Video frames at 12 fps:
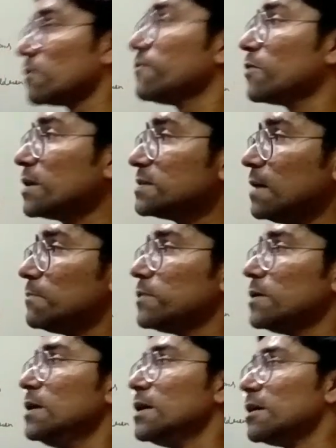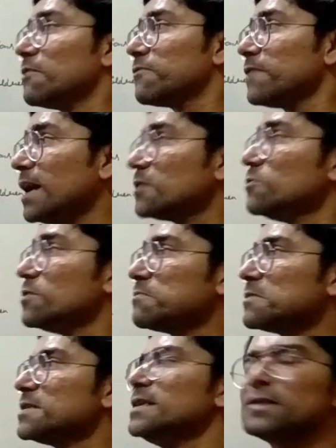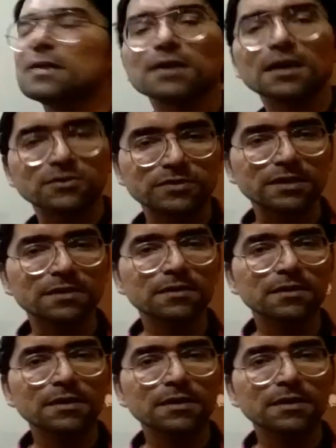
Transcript: For example, a flag to represent a country.